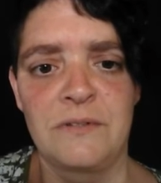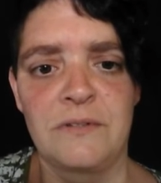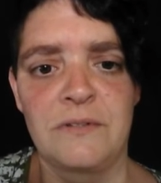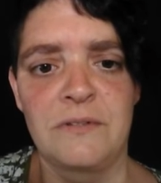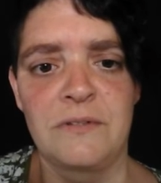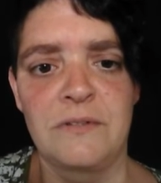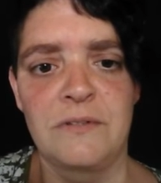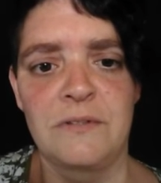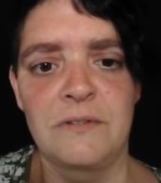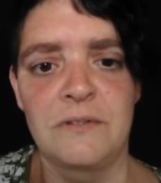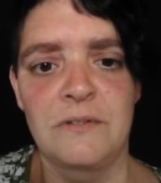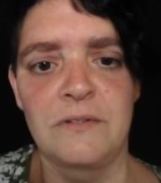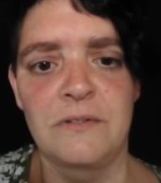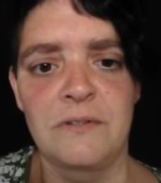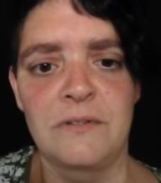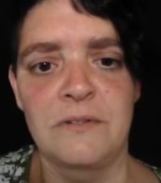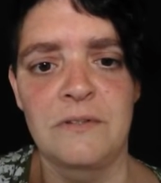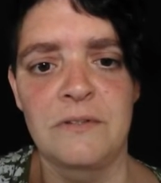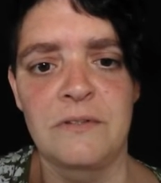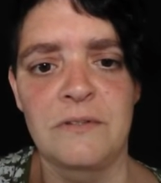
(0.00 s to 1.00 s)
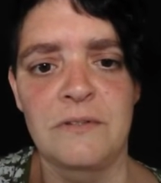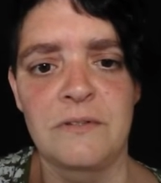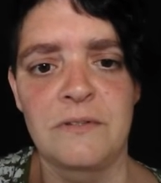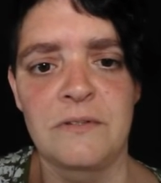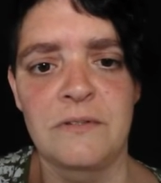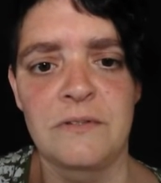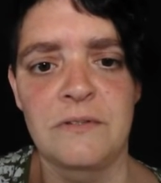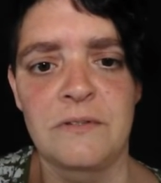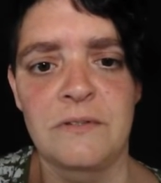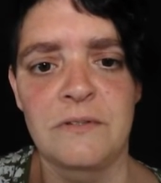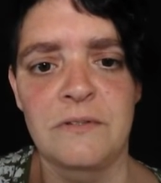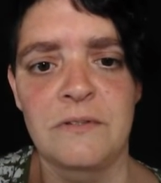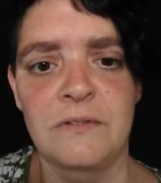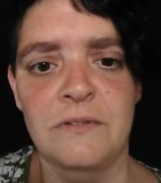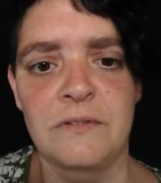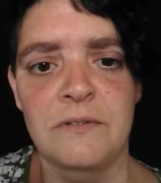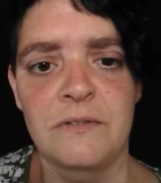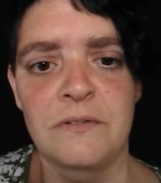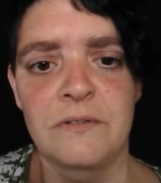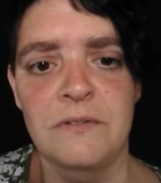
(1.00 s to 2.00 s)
[no speech]